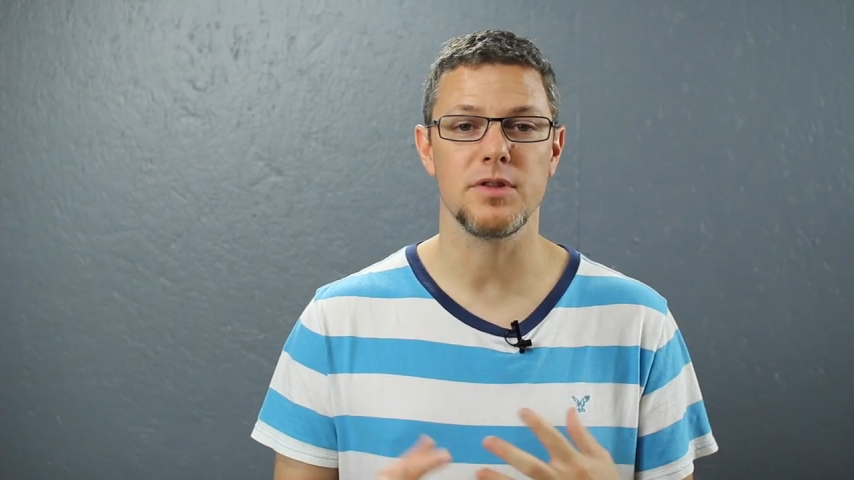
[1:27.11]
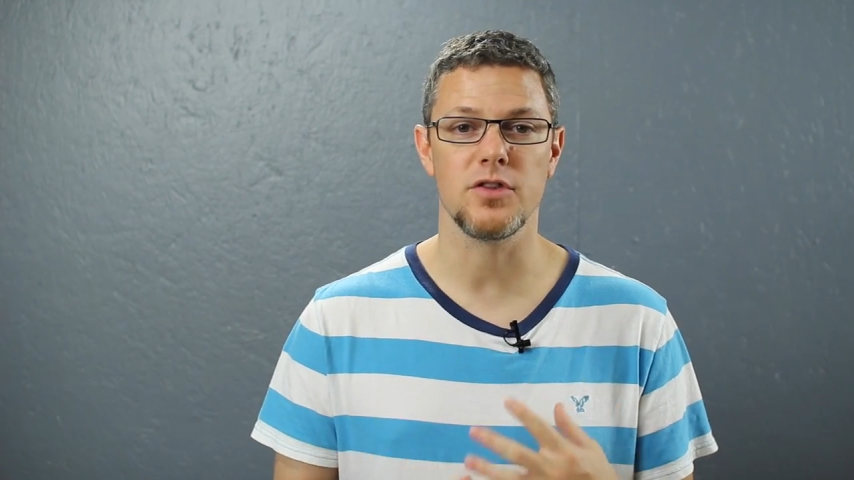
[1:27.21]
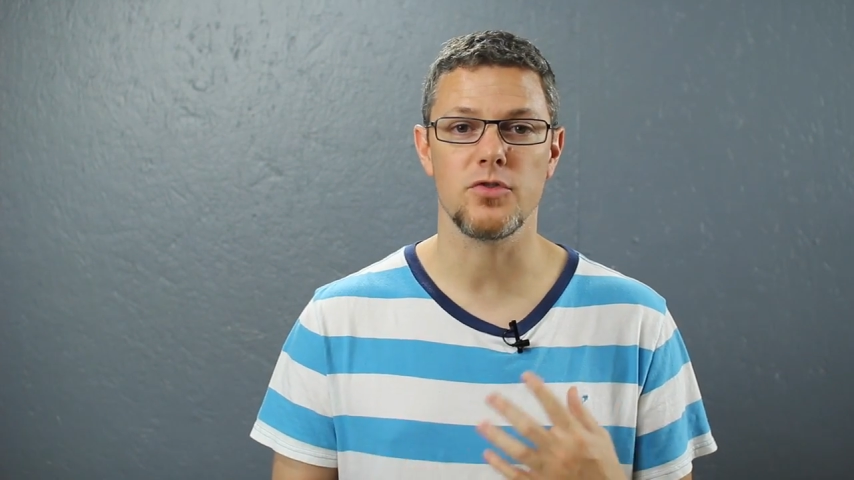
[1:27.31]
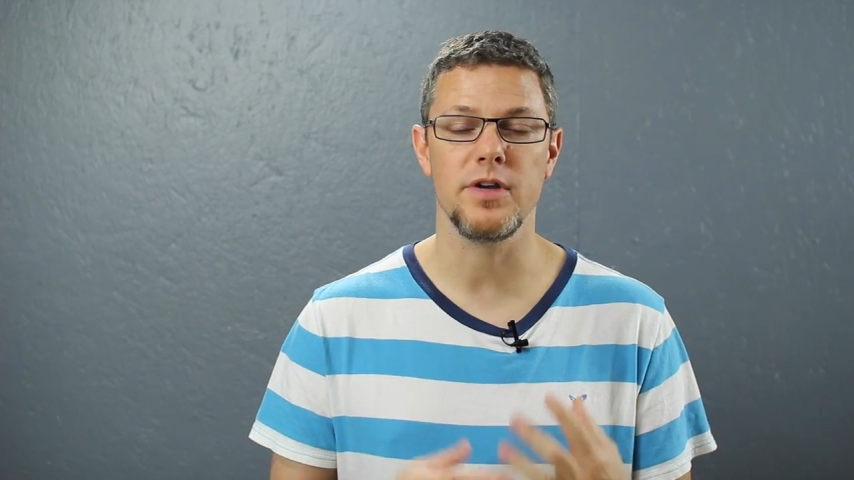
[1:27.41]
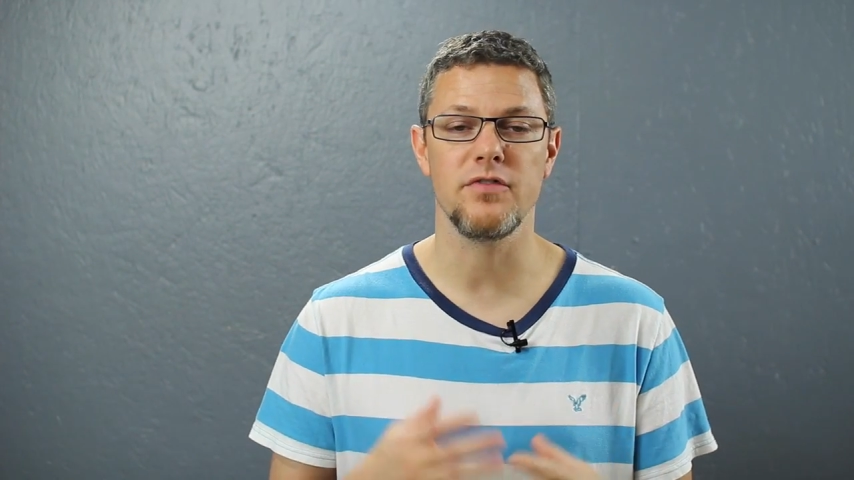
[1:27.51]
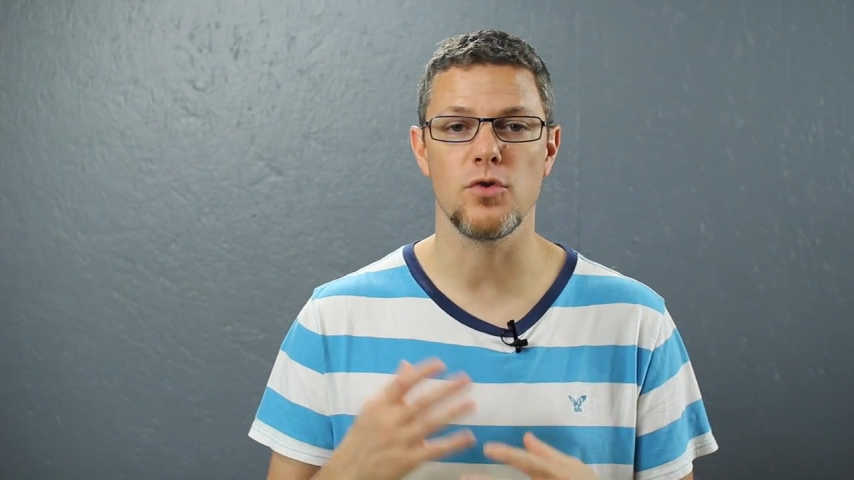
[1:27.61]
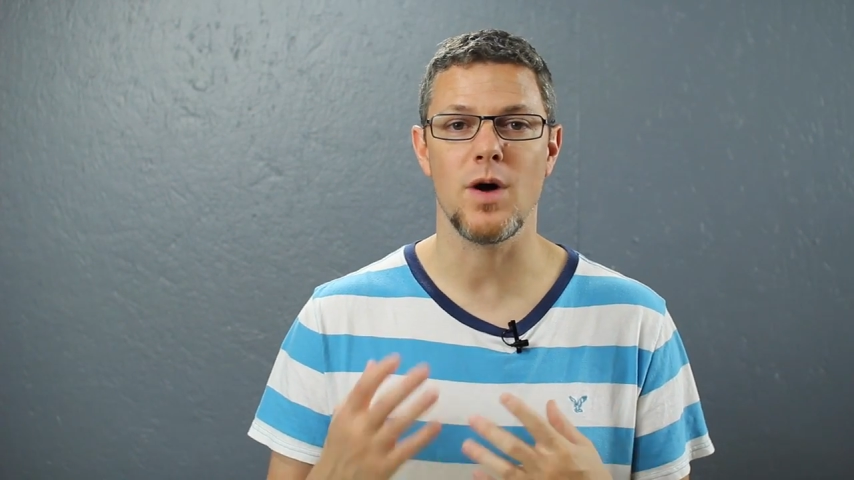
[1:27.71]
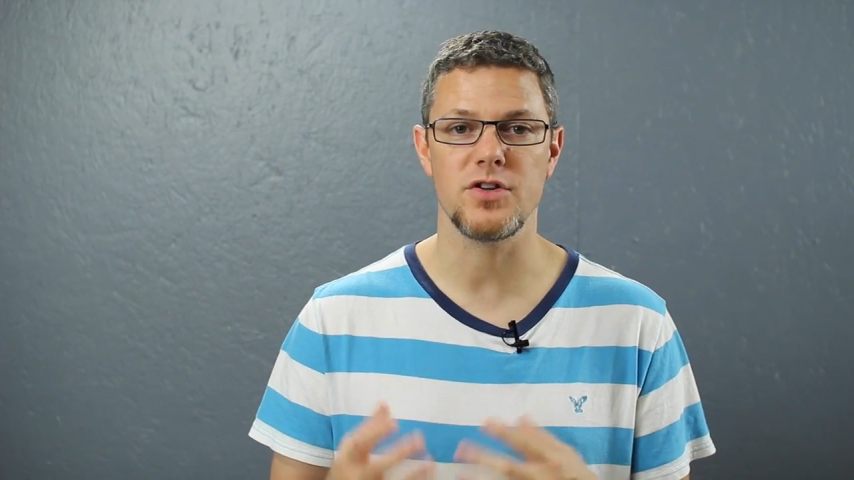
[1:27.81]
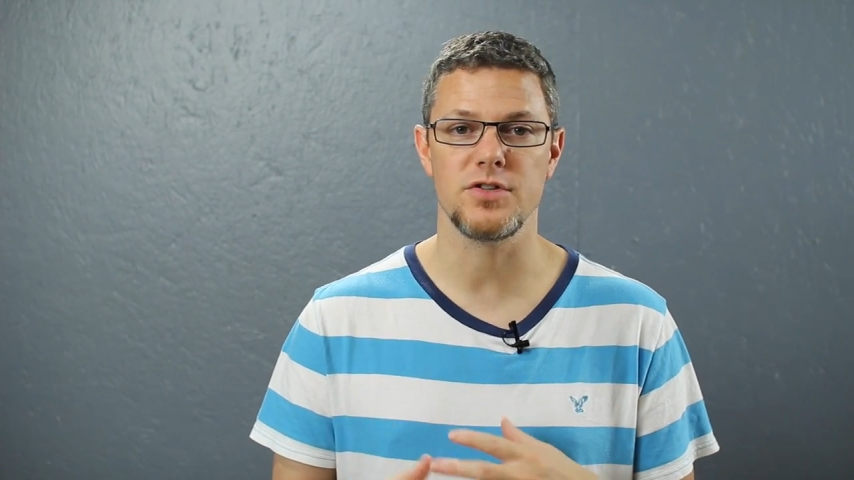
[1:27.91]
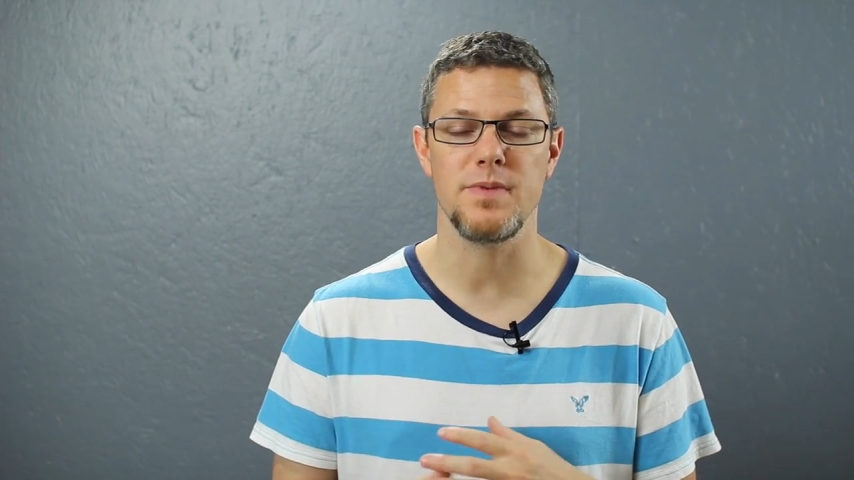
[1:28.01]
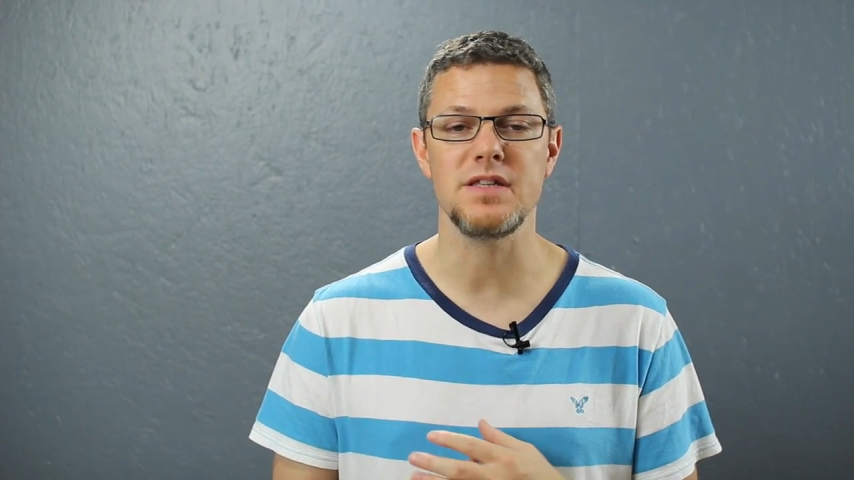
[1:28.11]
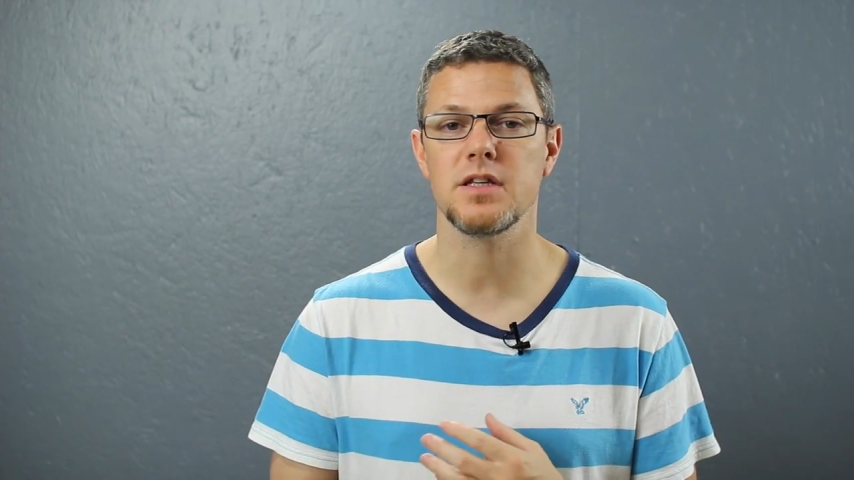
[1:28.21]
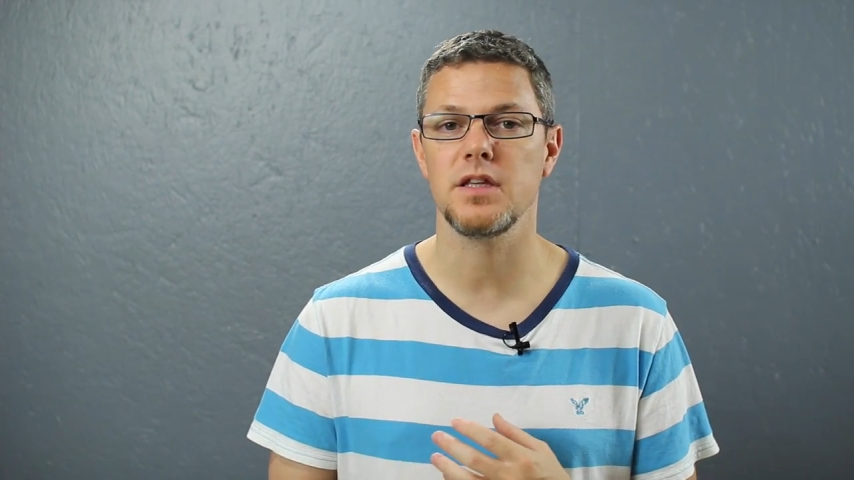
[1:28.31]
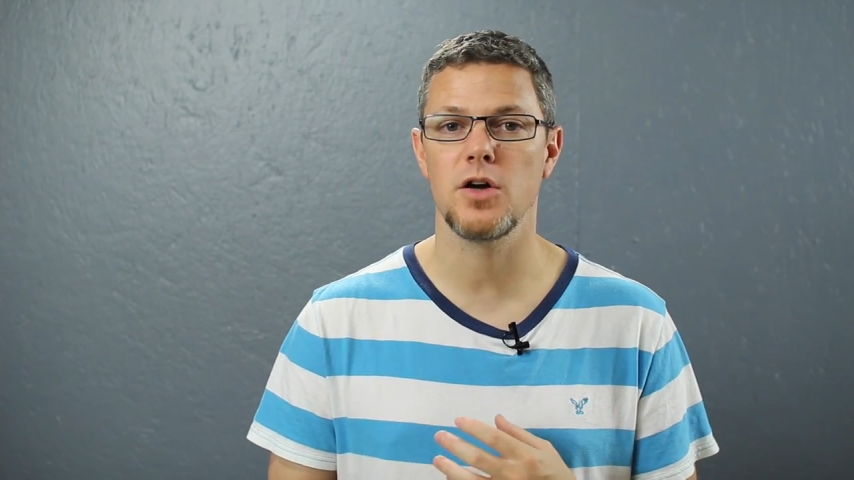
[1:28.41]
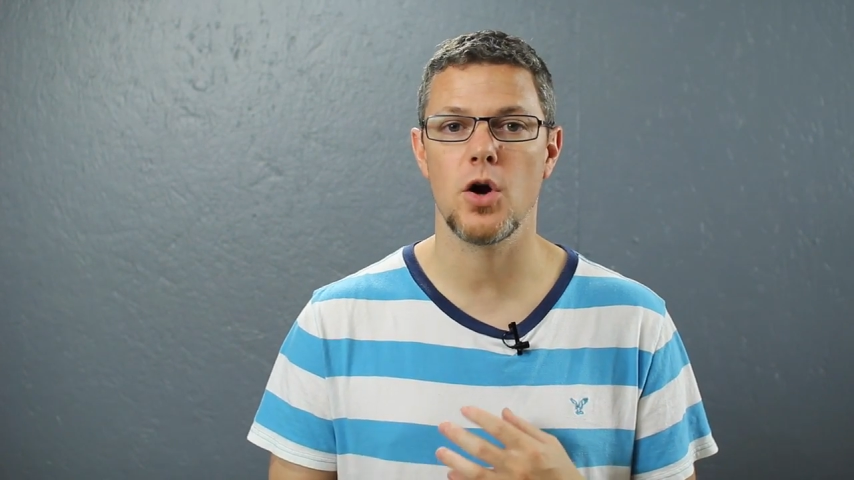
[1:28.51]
but the 3 different watches basically